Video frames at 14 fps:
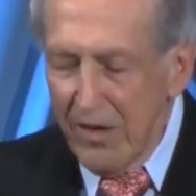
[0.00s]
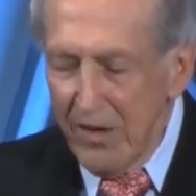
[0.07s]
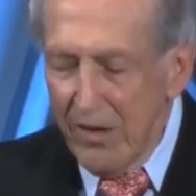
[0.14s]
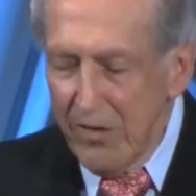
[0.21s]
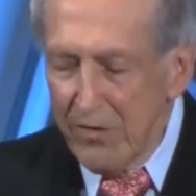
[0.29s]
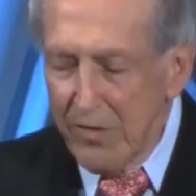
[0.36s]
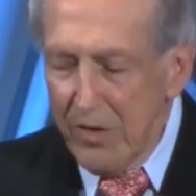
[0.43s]

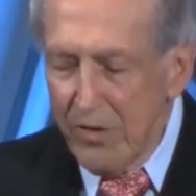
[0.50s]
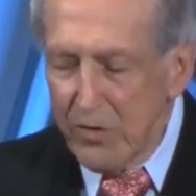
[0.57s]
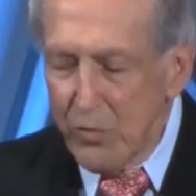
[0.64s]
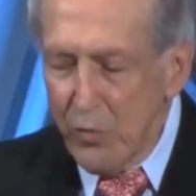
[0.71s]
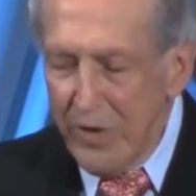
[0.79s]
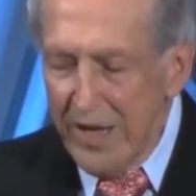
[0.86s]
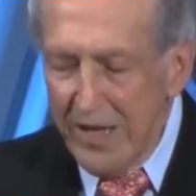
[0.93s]
on
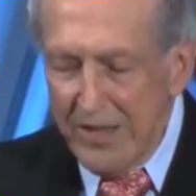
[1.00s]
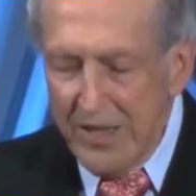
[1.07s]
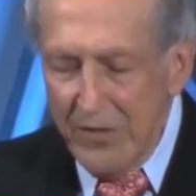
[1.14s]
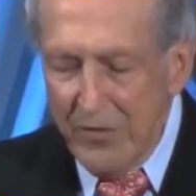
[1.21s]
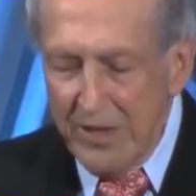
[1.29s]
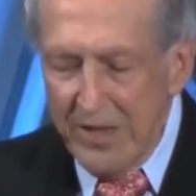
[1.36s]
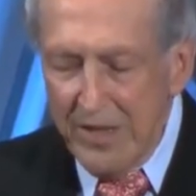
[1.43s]

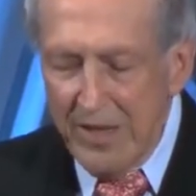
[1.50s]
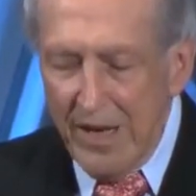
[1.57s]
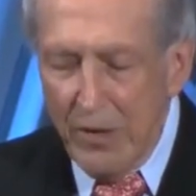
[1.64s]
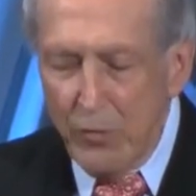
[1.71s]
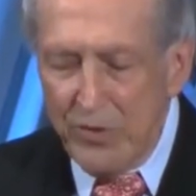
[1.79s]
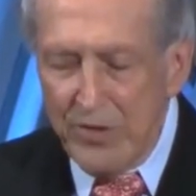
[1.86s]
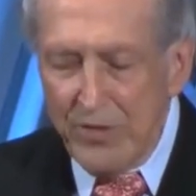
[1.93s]
creativity I
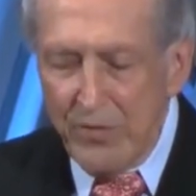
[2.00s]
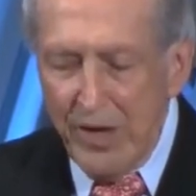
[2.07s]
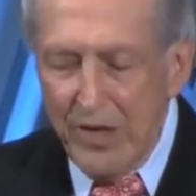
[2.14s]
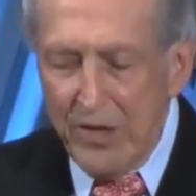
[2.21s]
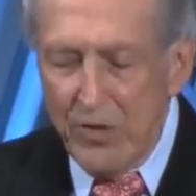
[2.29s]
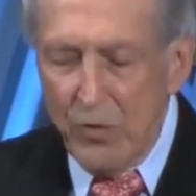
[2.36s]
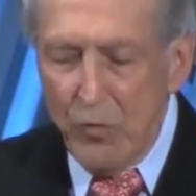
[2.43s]
was
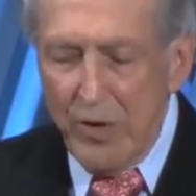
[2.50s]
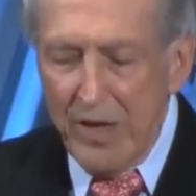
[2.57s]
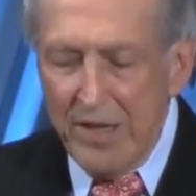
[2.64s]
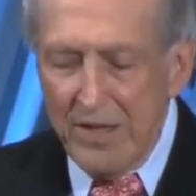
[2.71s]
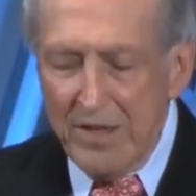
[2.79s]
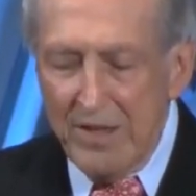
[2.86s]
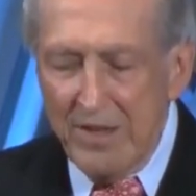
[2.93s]
invited to
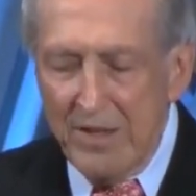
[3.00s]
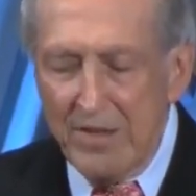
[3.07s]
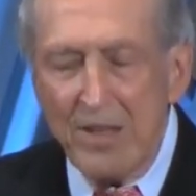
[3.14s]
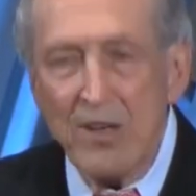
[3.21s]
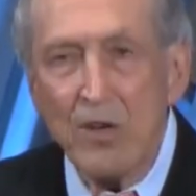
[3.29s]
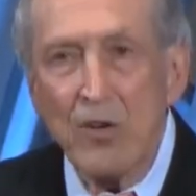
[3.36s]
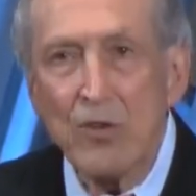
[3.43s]
write in the
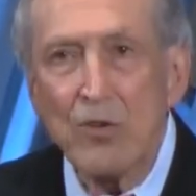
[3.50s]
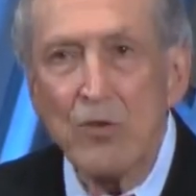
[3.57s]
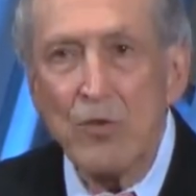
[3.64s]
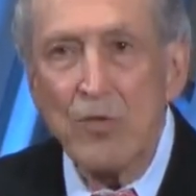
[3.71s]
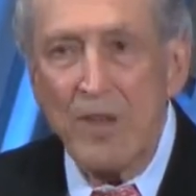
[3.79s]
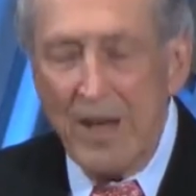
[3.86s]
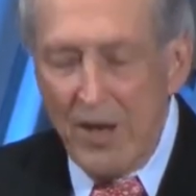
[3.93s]
year
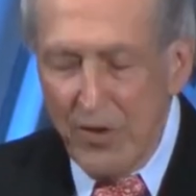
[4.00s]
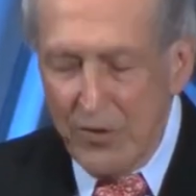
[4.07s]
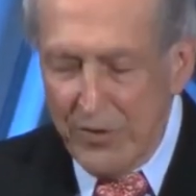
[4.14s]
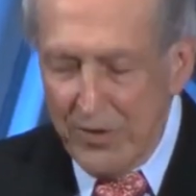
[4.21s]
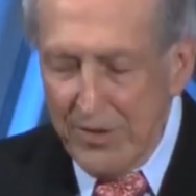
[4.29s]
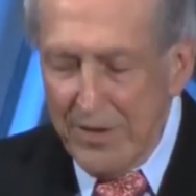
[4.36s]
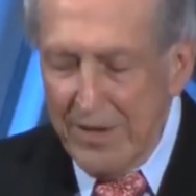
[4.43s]

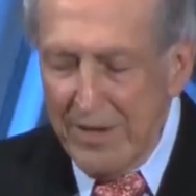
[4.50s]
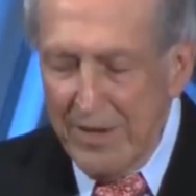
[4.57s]
2000.